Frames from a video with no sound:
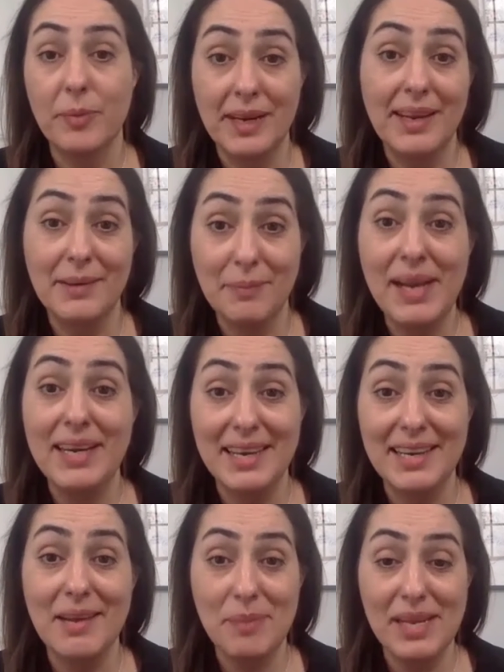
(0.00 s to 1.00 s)
but it might
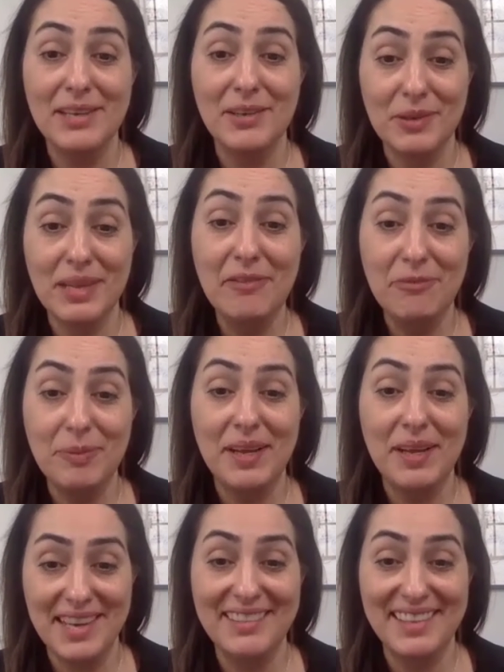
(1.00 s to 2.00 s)
end up being your
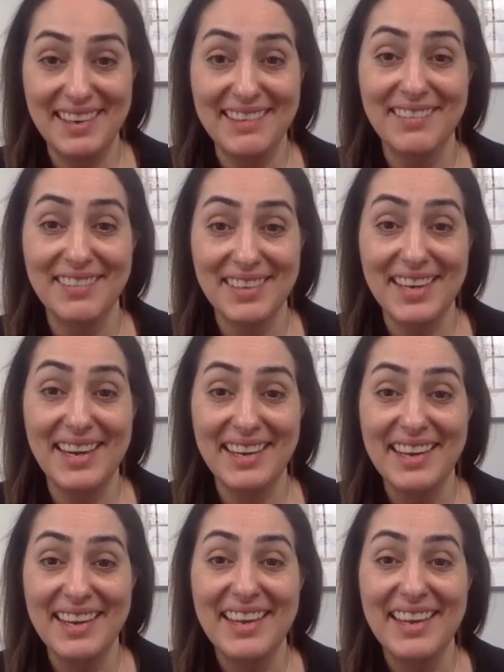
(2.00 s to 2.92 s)
lifeblood at the end of the day.